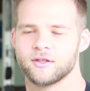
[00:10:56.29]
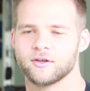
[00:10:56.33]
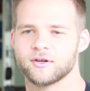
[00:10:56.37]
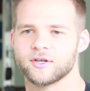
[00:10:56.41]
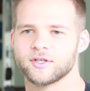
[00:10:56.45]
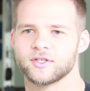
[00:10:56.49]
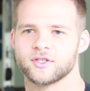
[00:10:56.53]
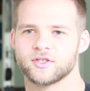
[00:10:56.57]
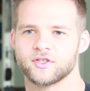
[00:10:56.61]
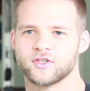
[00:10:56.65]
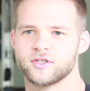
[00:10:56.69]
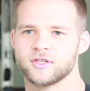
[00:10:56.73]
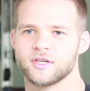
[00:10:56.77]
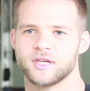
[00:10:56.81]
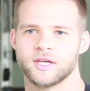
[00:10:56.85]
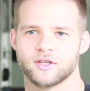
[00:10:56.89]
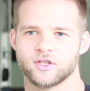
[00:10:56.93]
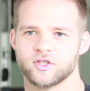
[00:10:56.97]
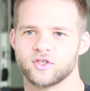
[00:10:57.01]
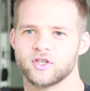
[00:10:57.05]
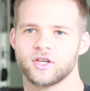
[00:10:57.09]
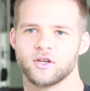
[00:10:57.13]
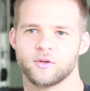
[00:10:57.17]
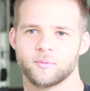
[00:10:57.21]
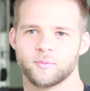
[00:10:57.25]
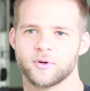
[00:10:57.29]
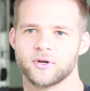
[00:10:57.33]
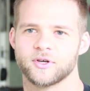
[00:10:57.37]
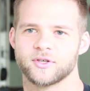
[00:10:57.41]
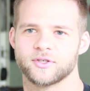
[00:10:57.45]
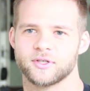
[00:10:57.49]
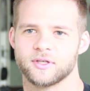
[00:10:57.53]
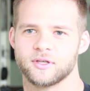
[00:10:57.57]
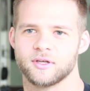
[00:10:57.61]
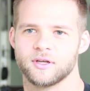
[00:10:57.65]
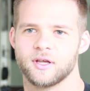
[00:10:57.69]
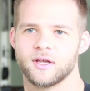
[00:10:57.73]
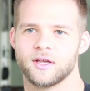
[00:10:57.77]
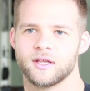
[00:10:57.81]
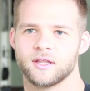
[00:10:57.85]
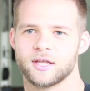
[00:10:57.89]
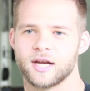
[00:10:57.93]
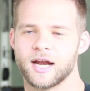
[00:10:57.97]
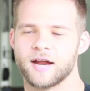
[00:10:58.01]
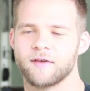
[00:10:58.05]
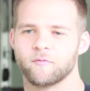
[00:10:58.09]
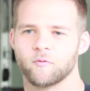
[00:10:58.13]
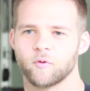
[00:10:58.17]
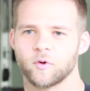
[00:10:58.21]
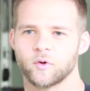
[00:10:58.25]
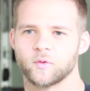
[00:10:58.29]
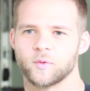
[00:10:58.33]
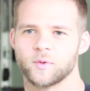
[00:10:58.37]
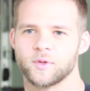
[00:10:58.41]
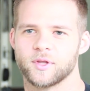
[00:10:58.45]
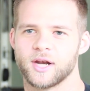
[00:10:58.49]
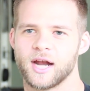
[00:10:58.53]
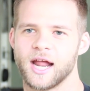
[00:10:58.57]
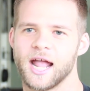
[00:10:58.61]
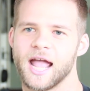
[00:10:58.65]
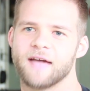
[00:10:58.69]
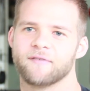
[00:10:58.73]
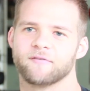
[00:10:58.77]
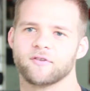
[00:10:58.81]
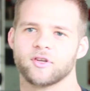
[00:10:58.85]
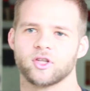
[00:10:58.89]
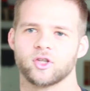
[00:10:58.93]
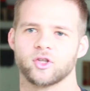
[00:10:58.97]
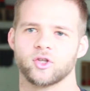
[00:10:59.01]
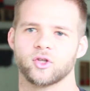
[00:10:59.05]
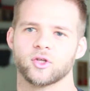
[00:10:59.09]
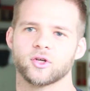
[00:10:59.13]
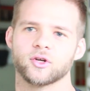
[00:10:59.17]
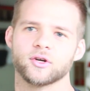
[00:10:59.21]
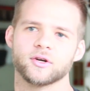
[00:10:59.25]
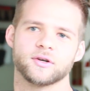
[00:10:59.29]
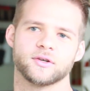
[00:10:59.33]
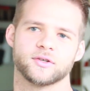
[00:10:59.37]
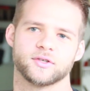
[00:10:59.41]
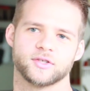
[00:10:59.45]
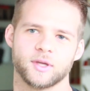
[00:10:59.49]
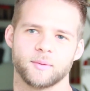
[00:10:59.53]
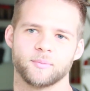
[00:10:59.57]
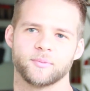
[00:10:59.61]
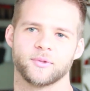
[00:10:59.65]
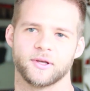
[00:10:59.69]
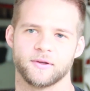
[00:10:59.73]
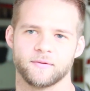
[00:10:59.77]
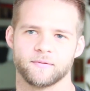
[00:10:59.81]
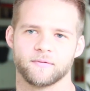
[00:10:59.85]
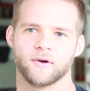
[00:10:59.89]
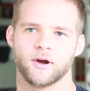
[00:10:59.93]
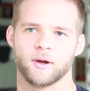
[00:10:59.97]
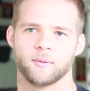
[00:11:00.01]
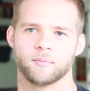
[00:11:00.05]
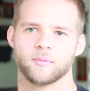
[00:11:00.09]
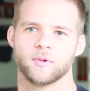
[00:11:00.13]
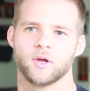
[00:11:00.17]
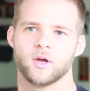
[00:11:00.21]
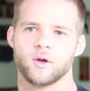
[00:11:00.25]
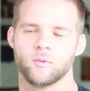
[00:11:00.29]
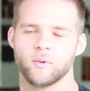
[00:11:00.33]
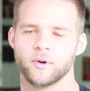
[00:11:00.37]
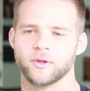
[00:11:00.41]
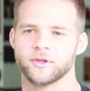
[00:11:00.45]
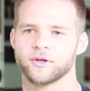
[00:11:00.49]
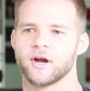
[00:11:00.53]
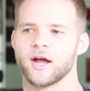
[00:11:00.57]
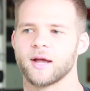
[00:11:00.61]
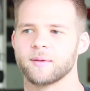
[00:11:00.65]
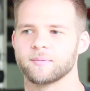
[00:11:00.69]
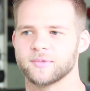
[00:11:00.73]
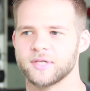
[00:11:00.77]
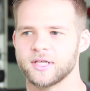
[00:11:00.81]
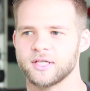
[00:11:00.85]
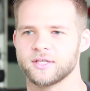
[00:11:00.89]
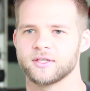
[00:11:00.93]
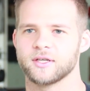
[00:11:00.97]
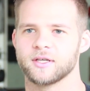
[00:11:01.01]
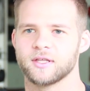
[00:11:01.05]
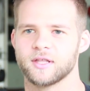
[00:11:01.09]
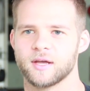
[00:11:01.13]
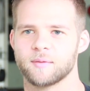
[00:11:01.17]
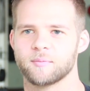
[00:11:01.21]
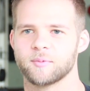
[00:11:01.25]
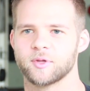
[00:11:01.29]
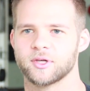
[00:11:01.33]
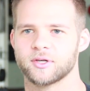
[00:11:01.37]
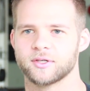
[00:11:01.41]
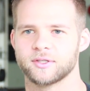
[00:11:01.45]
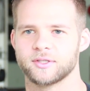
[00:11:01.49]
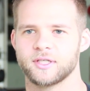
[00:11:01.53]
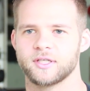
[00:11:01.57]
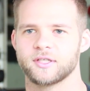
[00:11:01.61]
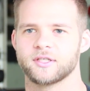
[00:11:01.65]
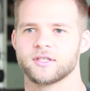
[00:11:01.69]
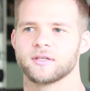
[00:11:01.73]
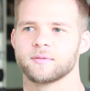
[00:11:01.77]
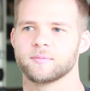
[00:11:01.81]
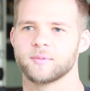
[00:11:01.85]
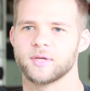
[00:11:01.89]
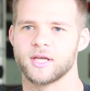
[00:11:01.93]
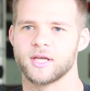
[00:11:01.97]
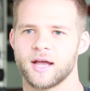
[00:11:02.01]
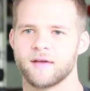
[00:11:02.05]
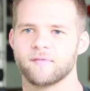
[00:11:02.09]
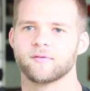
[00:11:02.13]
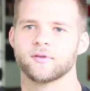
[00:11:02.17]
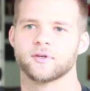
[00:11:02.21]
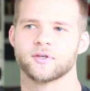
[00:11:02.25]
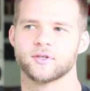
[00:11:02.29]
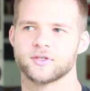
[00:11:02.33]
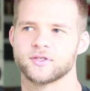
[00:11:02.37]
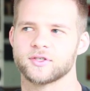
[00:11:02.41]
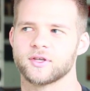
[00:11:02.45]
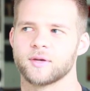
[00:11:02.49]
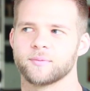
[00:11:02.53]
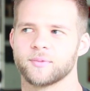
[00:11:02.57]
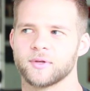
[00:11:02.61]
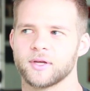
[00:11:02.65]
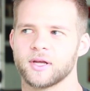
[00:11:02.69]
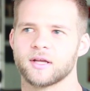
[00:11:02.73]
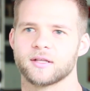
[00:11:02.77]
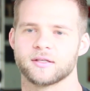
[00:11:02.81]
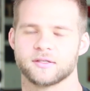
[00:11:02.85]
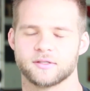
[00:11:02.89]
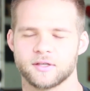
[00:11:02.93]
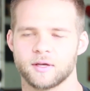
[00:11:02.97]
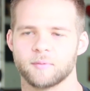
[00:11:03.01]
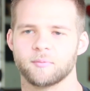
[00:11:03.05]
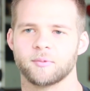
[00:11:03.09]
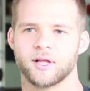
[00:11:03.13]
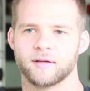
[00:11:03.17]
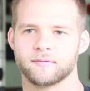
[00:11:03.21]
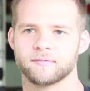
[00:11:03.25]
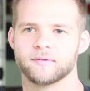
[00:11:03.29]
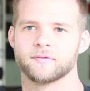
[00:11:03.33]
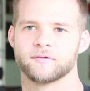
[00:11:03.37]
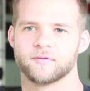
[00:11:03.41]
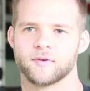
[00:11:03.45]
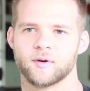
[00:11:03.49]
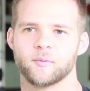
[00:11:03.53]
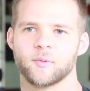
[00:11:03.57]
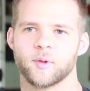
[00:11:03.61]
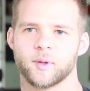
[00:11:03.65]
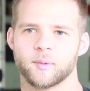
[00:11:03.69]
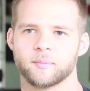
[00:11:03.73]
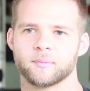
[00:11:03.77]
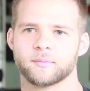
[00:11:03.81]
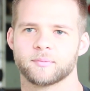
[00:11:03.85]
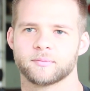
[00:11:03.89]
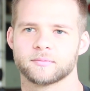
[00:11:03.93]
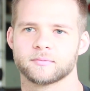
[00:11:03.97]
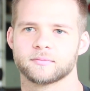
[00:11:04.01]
isn't a single person that I've worked with that I haven't learned something from. Whether I'm teaching them or they're teaching I've learned something on some level from them.